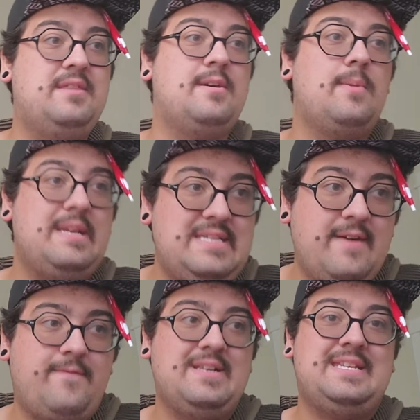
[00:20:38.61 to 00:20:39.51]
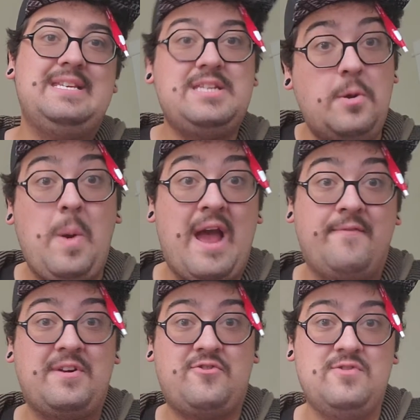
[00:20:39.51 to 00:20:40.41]
The only difference is you
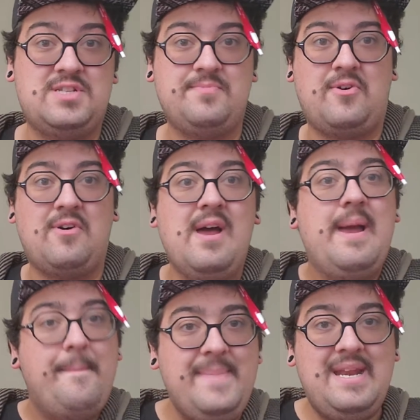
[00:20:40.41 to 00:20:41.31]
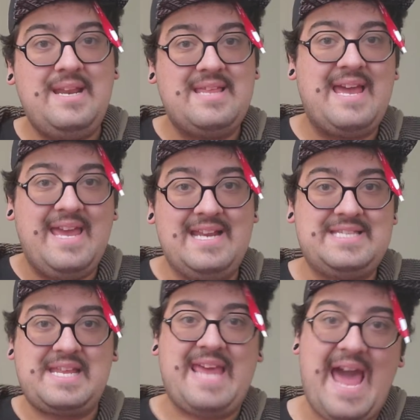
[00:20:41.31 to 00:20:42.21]
have the Crucible, meaning that it
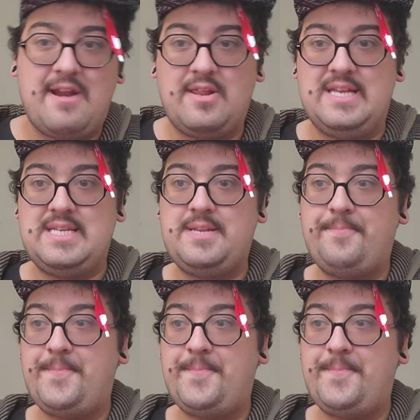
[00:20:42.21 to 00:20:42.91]
is the Catalyst.